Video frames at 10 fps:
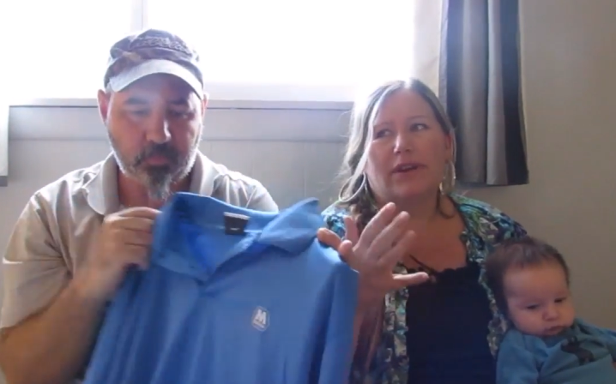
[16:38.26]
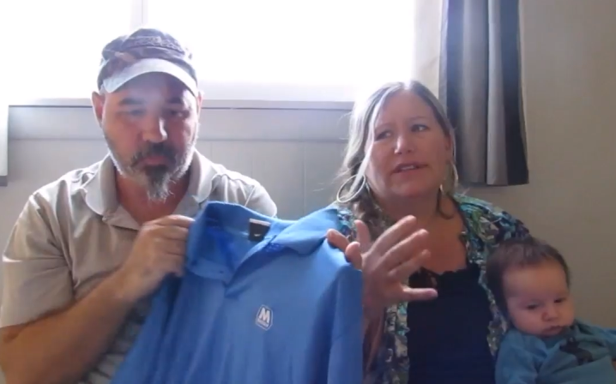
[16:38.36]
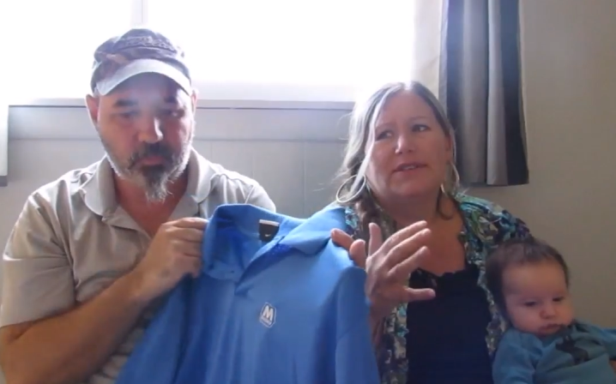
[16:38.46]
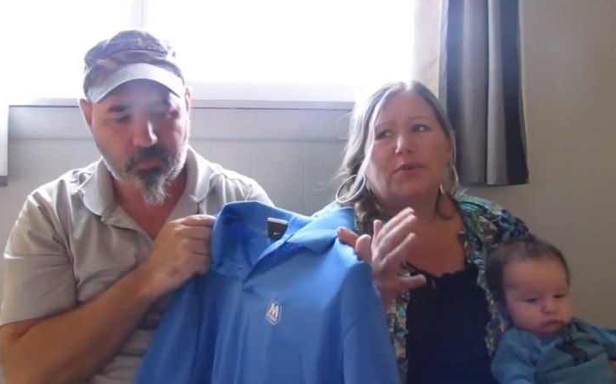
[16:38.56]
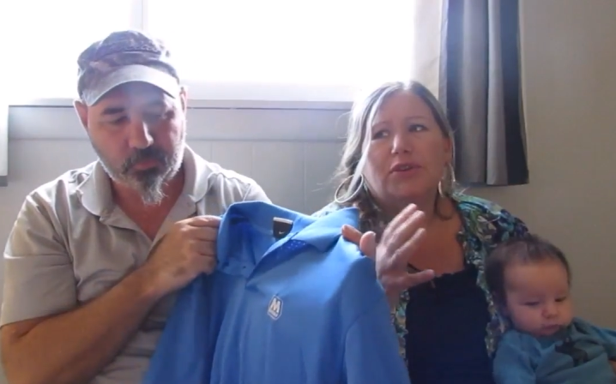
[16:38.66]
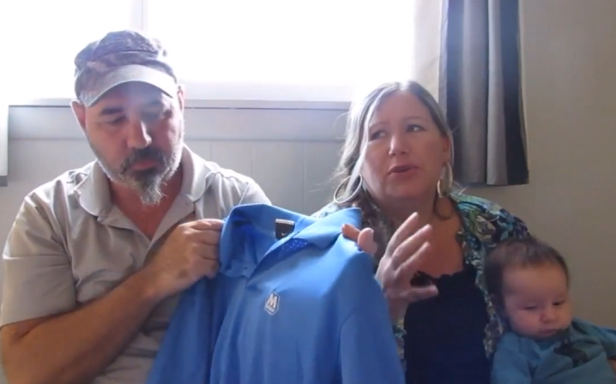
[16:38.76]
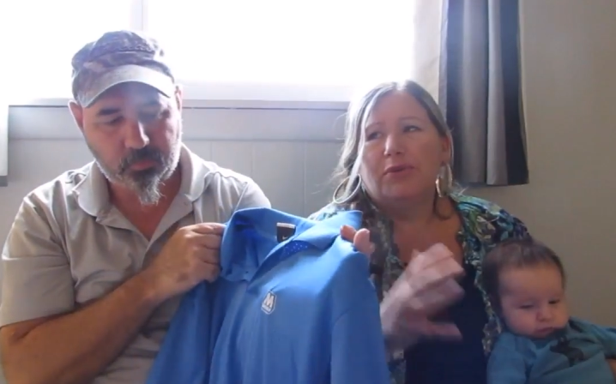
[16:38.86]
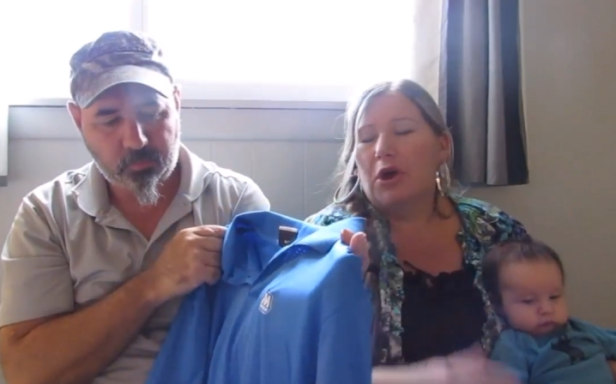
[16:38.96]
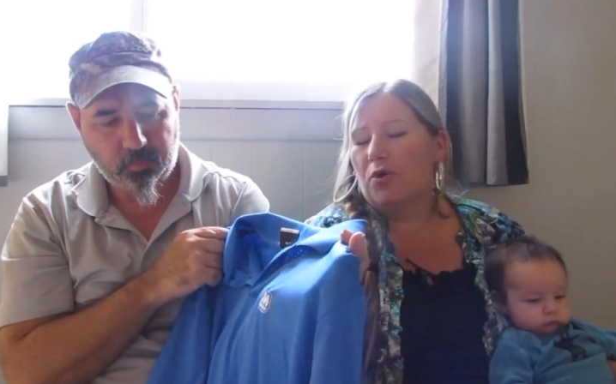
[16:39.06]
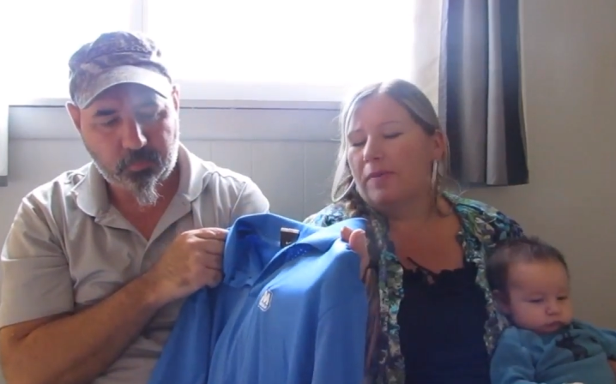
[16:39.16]
Speaker 1: and it's so cute
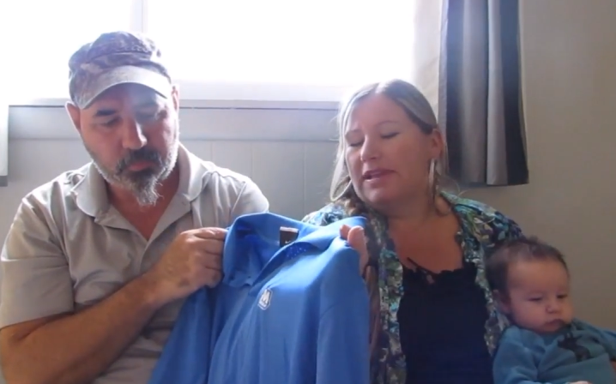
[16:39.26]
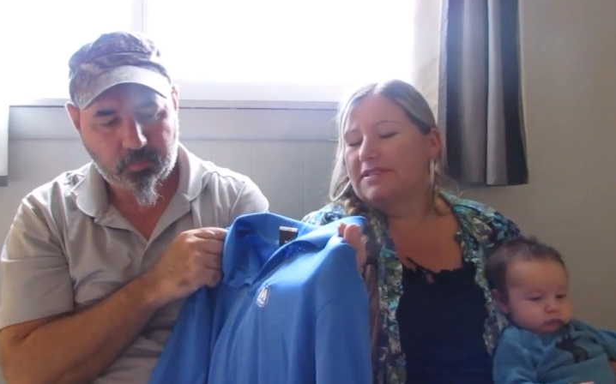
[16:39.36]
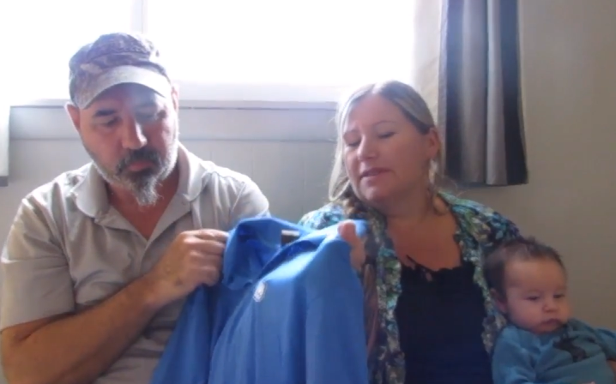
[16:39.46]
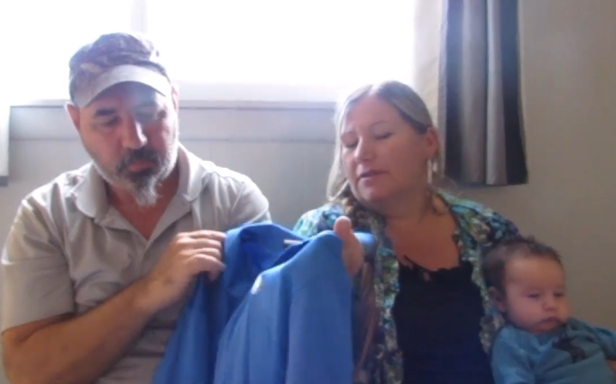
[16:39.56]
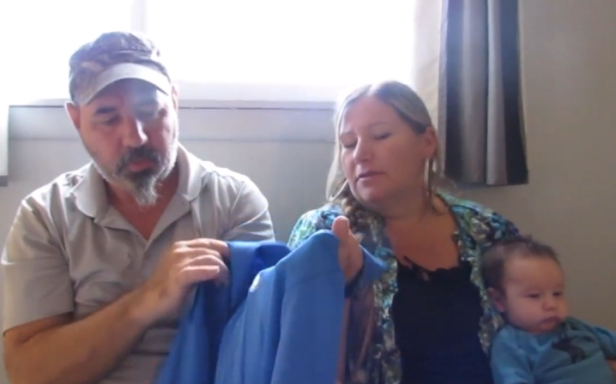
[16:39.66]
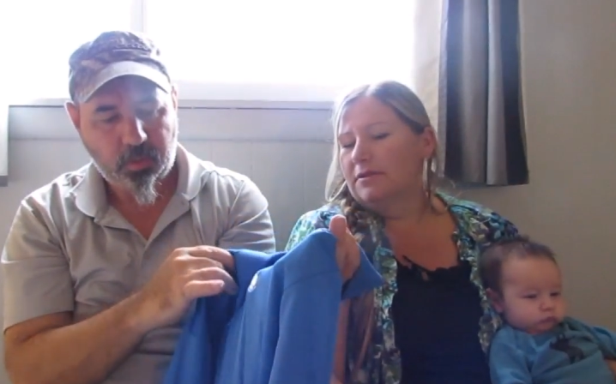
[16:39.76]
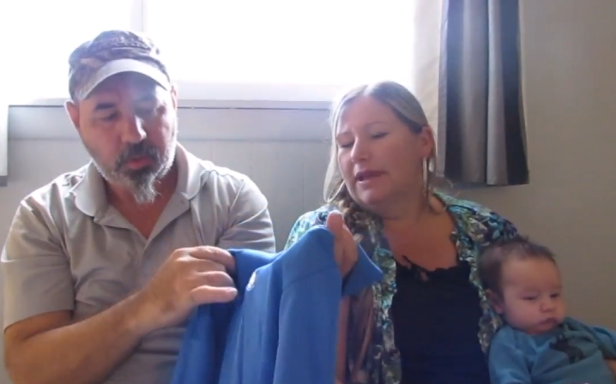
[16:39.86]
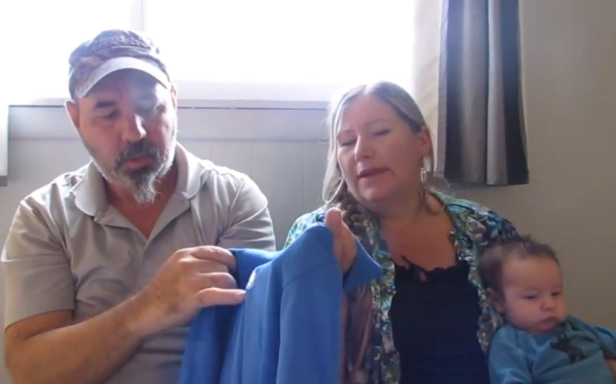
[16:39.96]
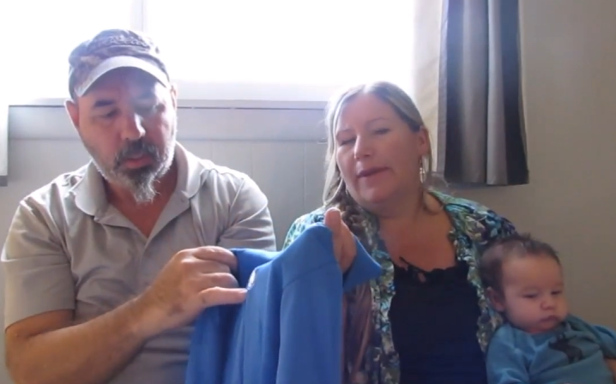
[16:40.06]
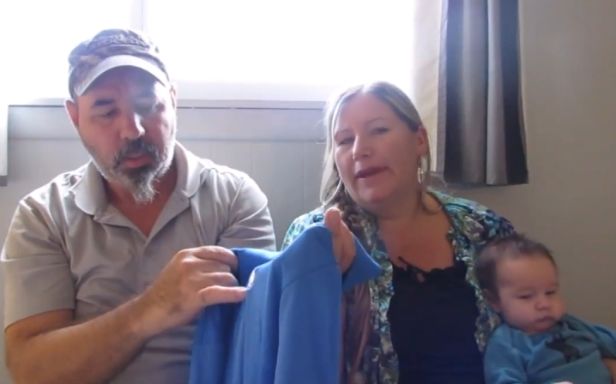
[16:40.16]
and homey. So
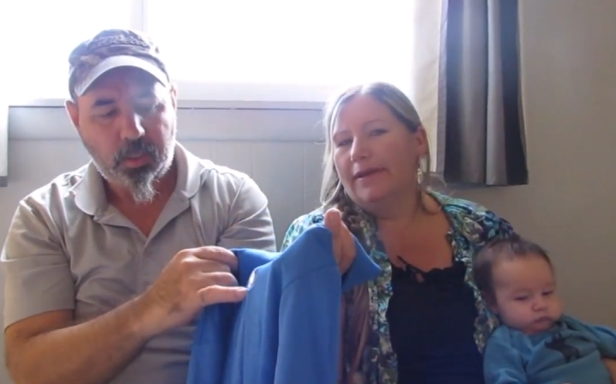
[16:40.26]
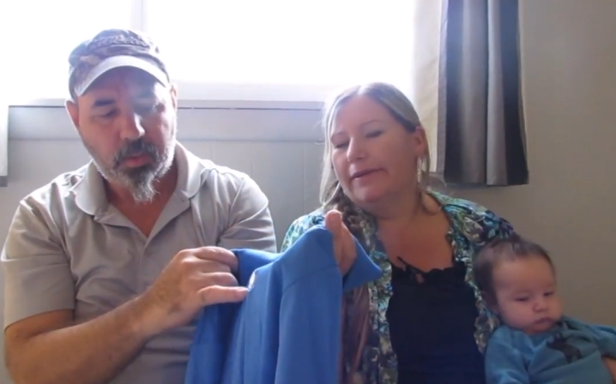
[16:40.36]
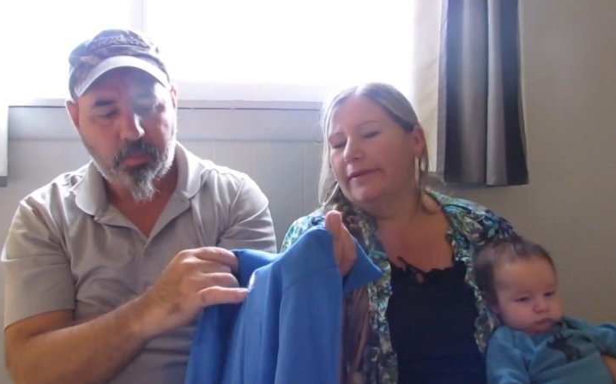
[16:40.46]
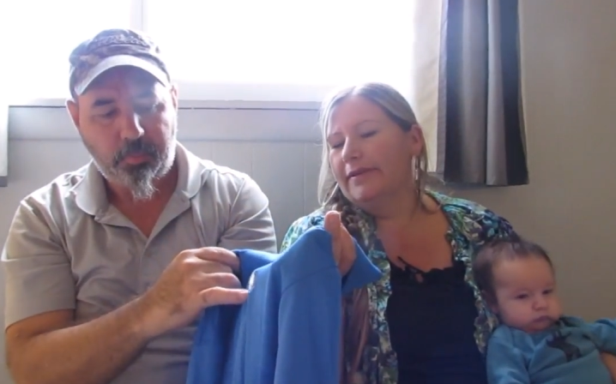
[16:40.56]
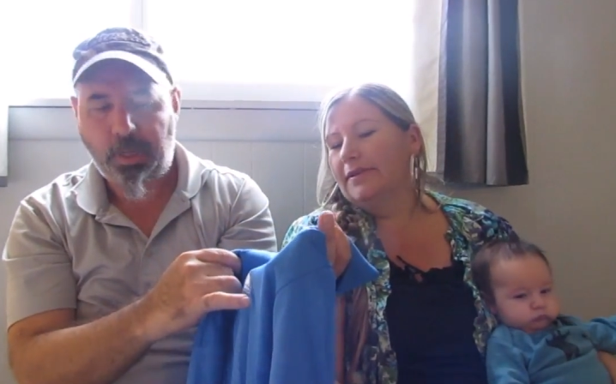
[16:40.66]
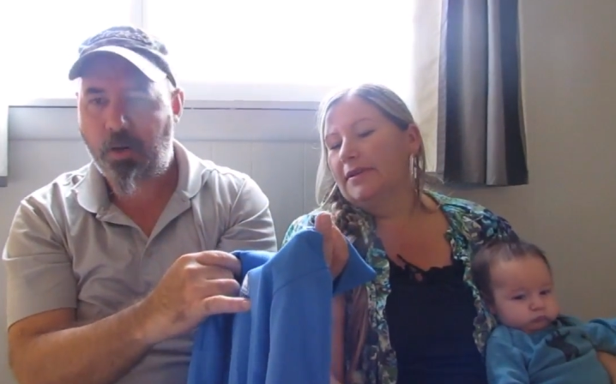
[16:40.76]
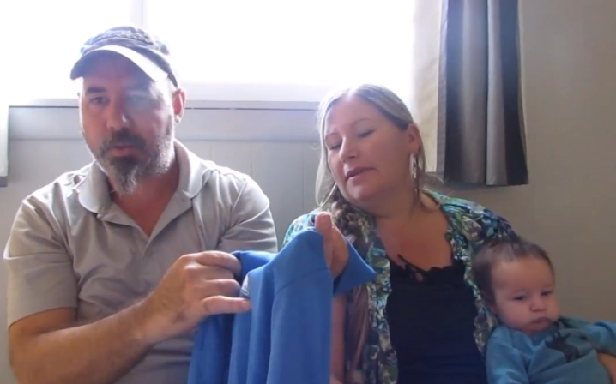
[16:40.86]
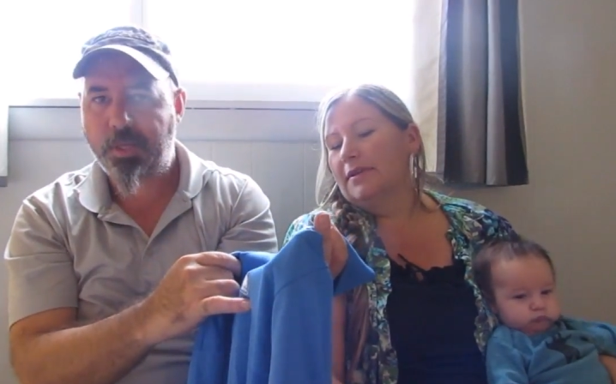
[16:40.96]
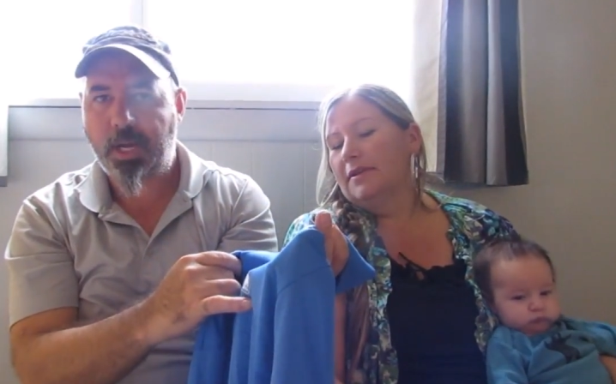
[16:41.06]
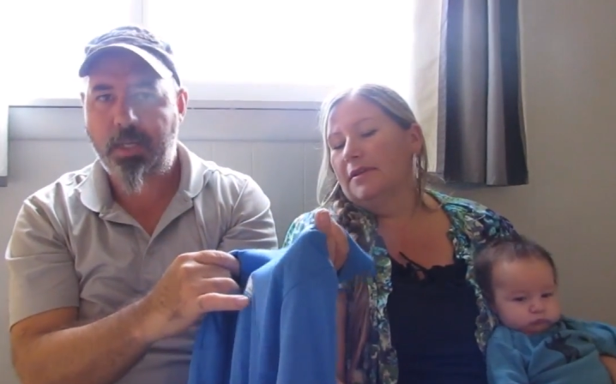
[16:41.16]
anyway,
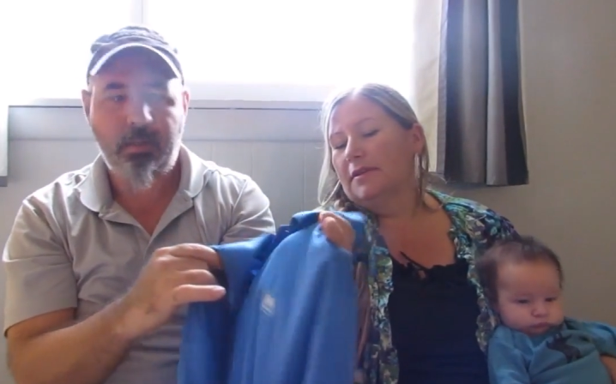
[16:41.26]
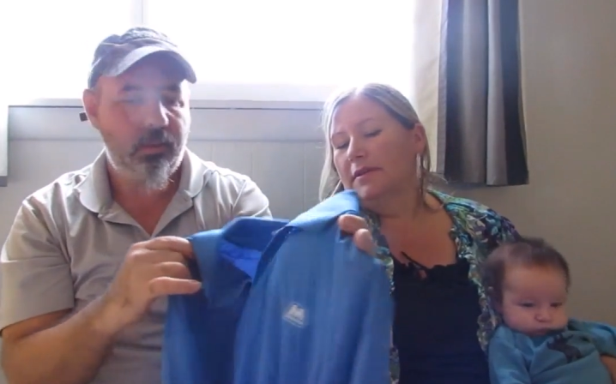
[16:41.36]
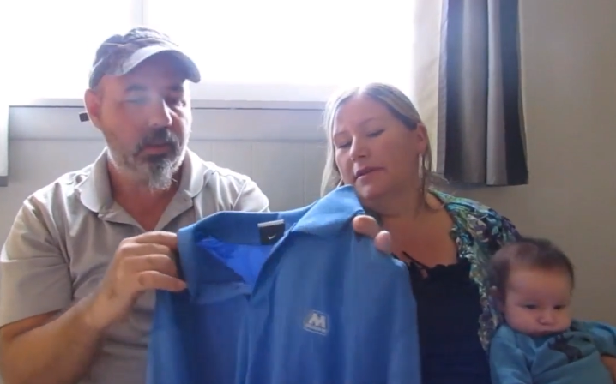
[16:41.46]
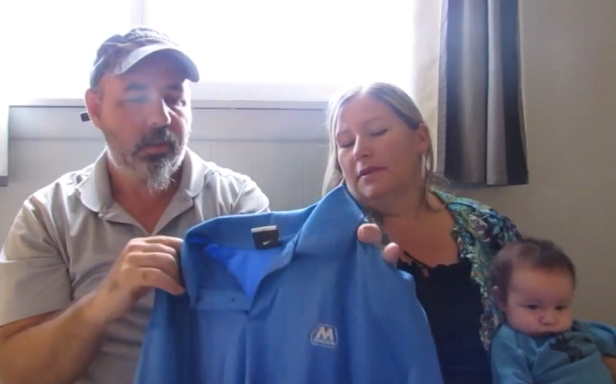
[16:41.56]
Speaker 2: marathon,